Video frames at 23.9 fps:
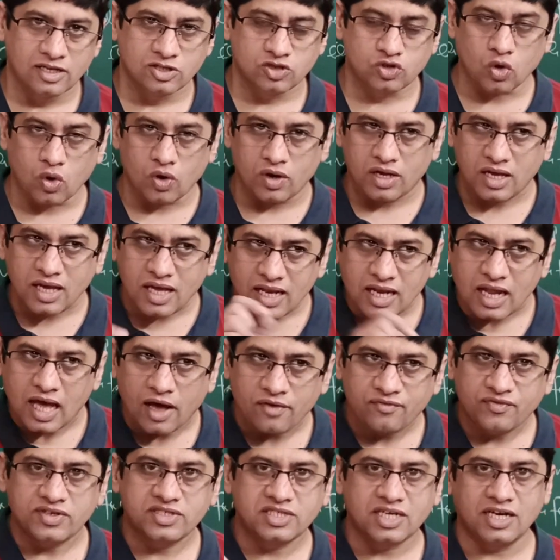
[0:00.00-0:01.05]
So
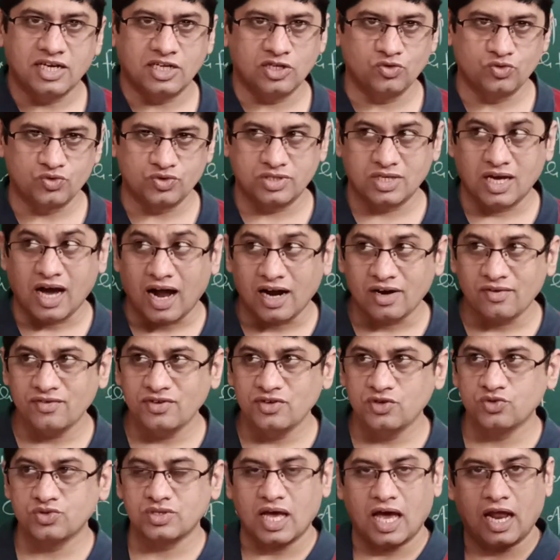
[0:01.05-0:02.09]
inefficient use. Can't we
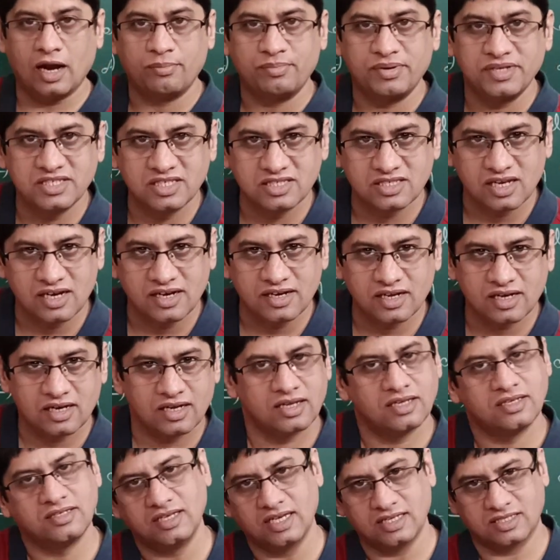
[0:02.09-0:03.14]
use LPG
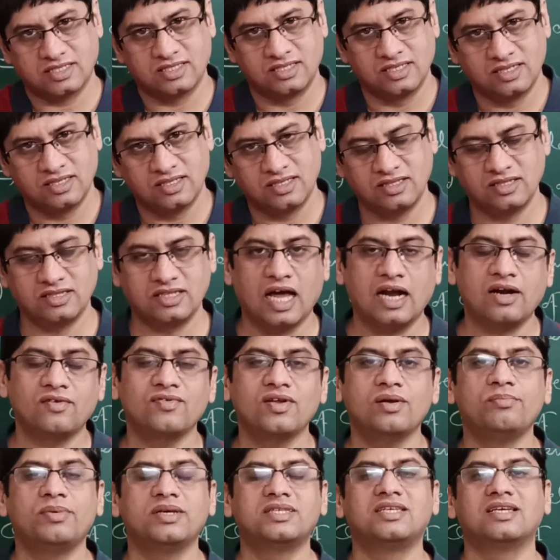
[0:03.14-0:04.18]
cylinder? Yes, that
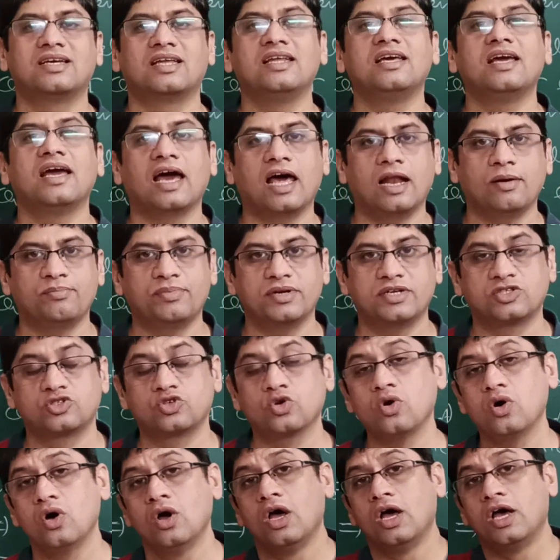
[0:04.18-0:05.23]
will basically help it.
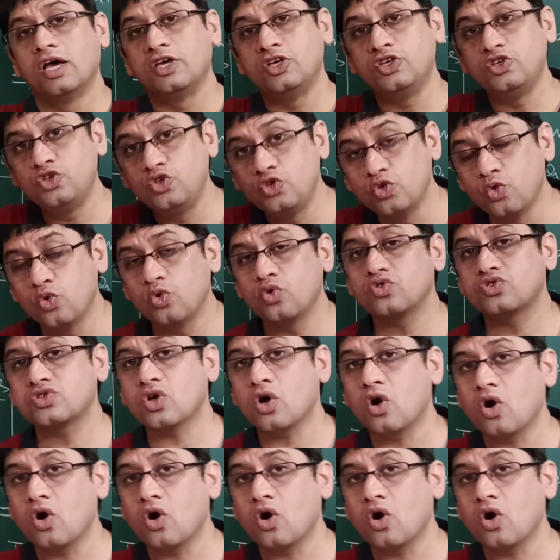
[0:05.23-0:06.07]
So use